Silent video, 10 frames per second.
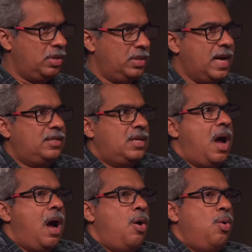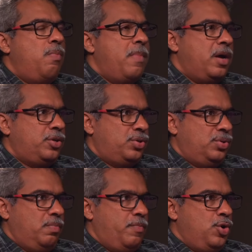that's how much
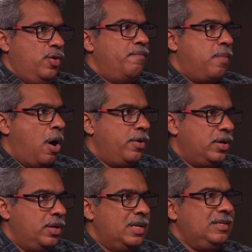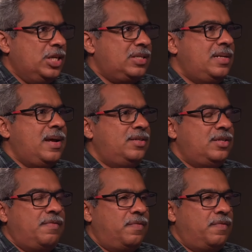you've bonded, just as